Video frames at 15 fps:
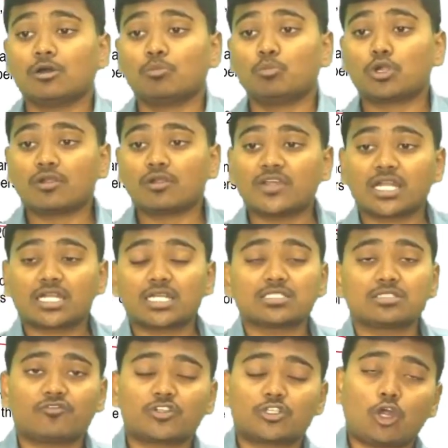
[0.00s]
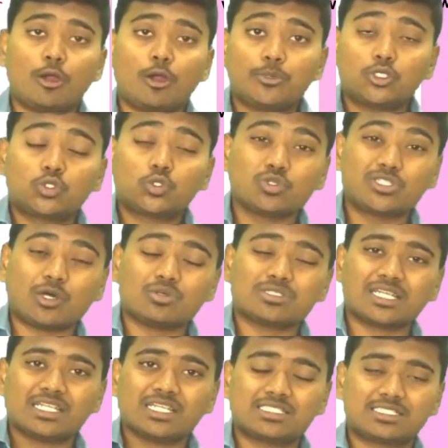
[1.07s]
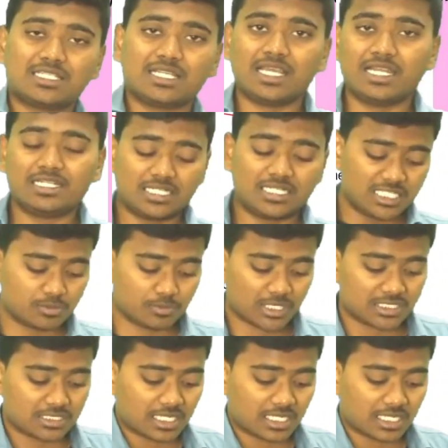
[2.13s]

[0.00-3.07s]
board of directors of top 2000 listed entities must